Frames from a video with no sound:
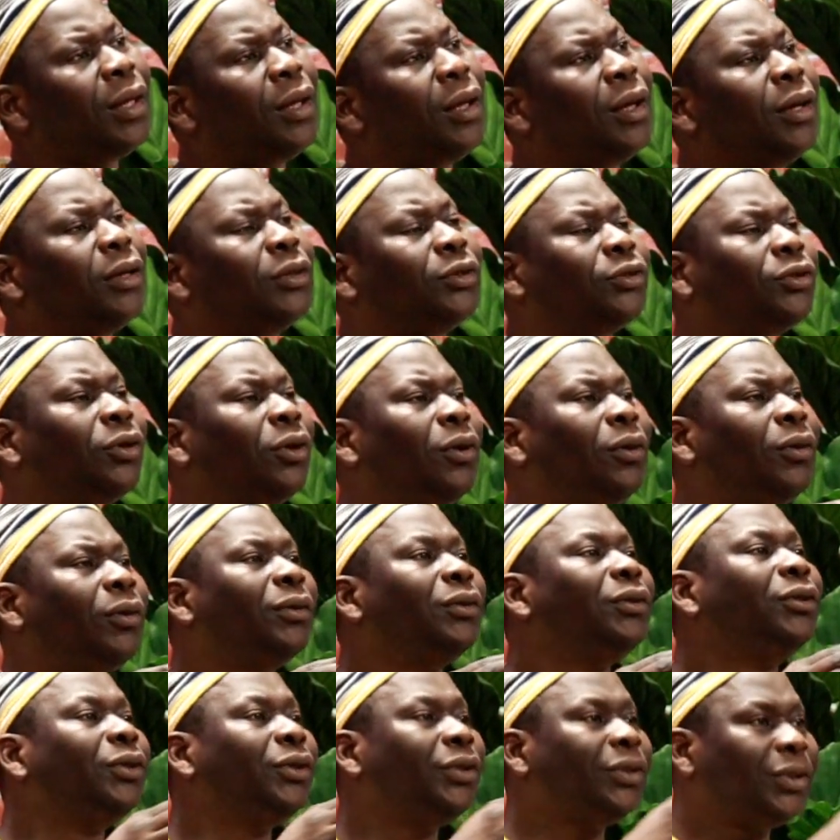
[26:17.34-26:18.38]
So
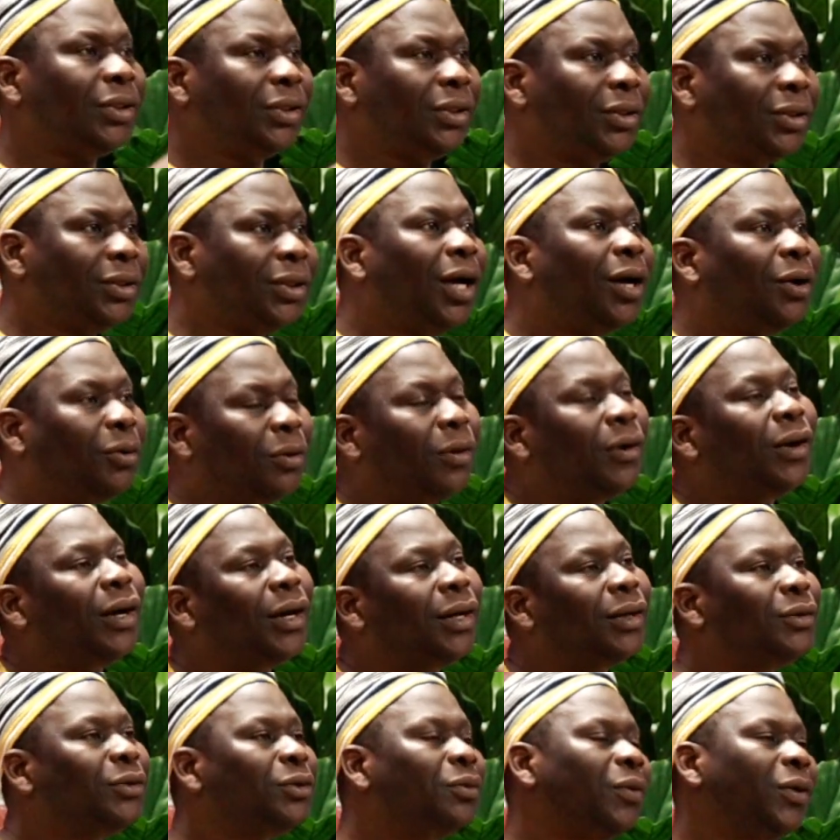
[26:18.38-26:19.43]
you see, yeah, go
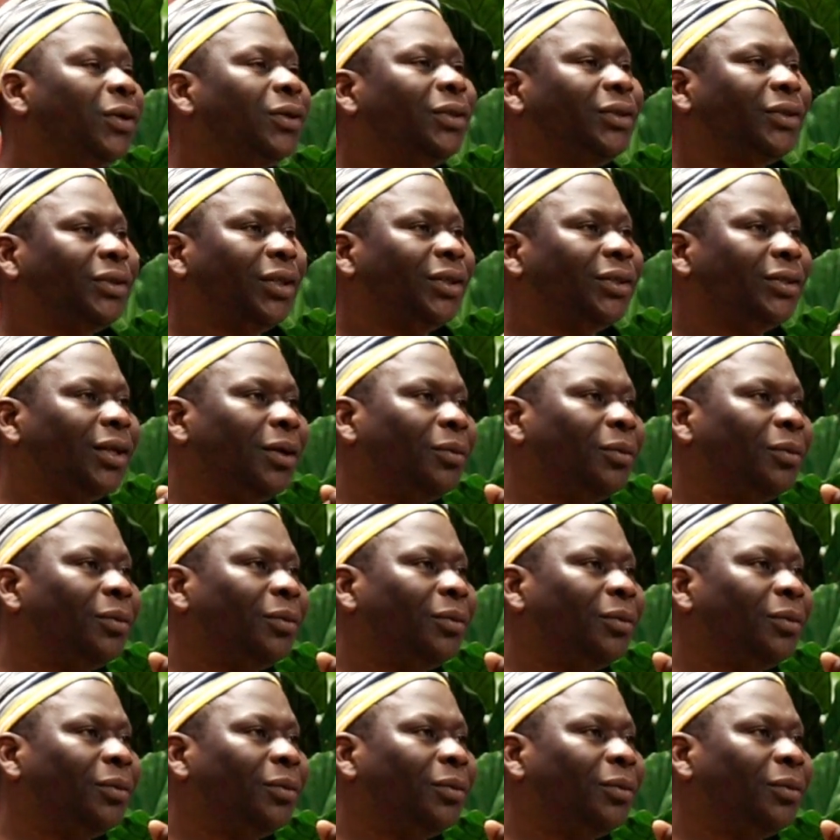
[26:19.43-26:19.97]
ahead. You want to say something?